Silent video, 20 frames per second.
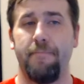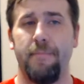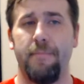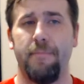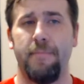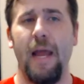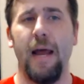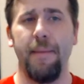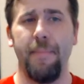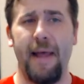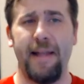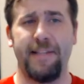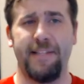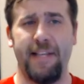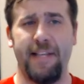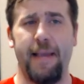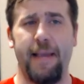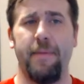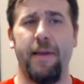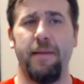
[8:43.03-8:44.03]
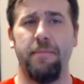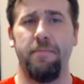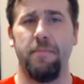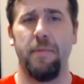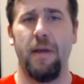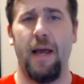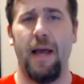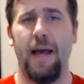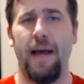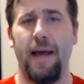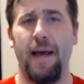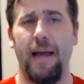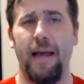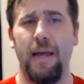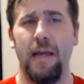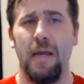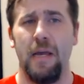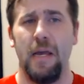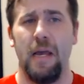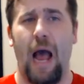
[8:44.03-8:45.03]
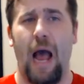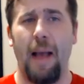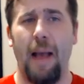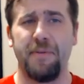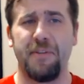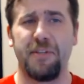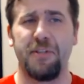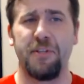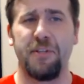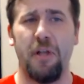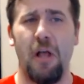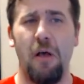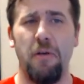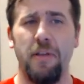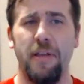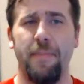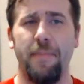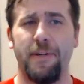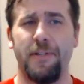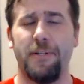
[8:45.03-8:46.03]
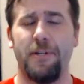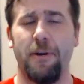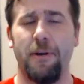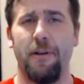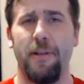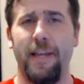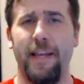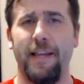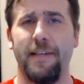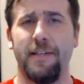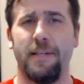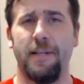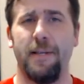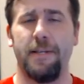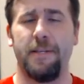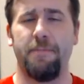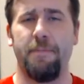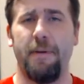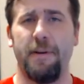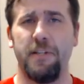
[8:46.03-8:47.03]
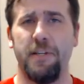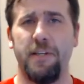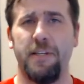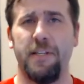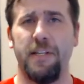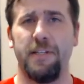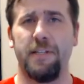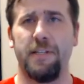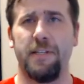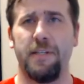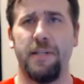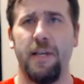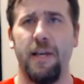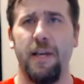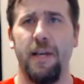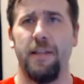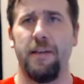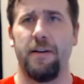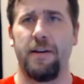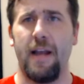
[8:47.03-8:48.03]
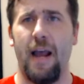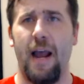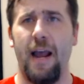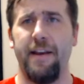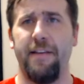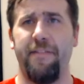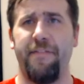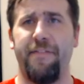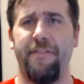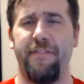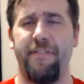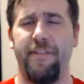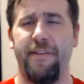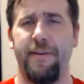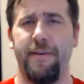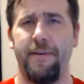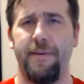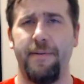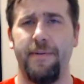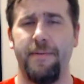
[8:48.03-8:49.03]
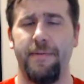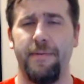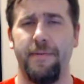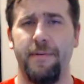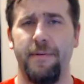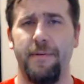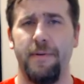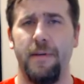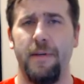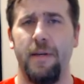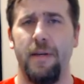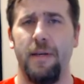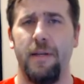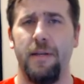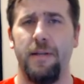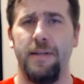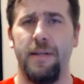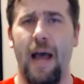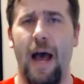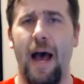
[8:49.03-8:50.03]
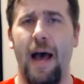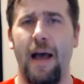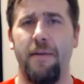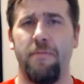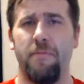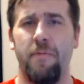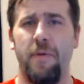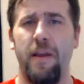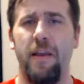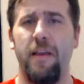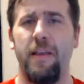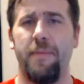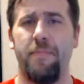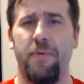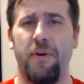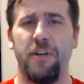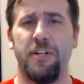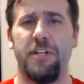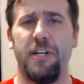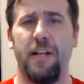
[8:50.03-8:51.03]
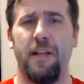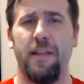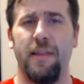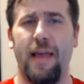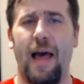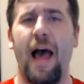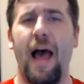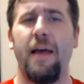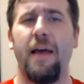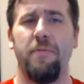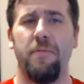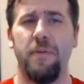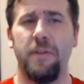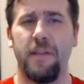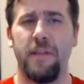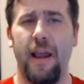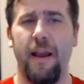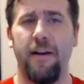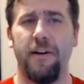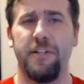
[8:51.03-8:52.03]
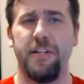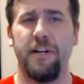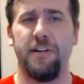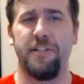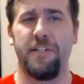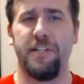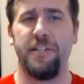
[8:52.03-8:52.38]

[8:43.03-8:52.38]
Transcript: Not a bad segment. I'm slowly but surely, especially since they're kind of not really pushing a lot with Karen Jarrett.